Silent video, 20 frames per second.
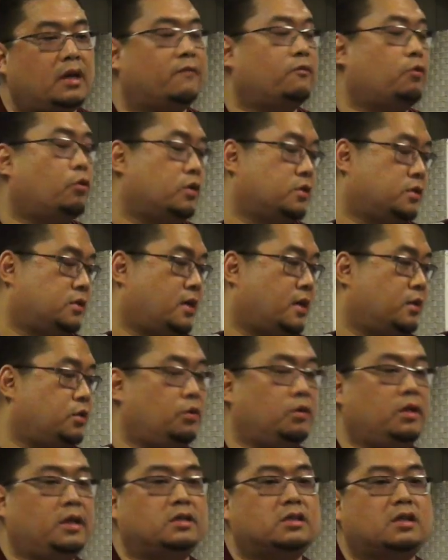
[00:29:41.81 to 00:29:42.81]
Of course not. Do
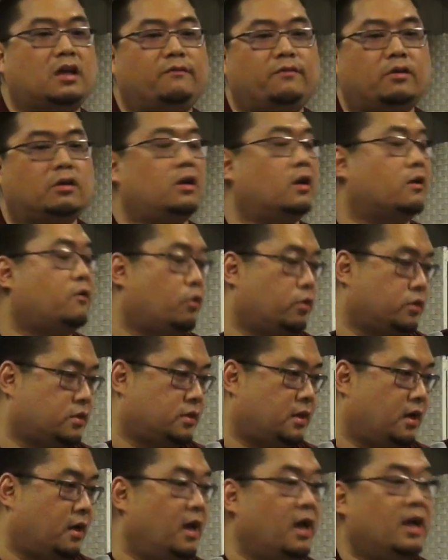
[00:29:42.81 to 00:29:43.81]
you need to convert? Of course
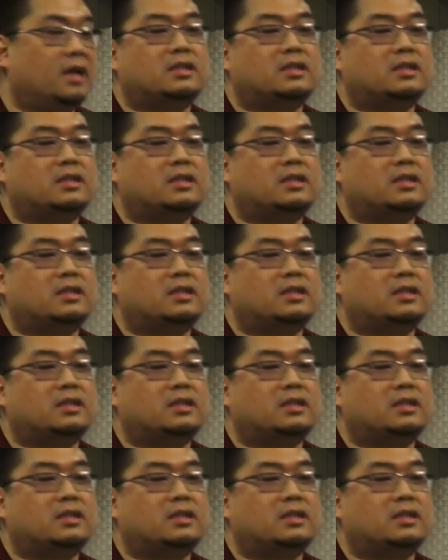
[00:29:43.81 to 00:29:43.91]
not.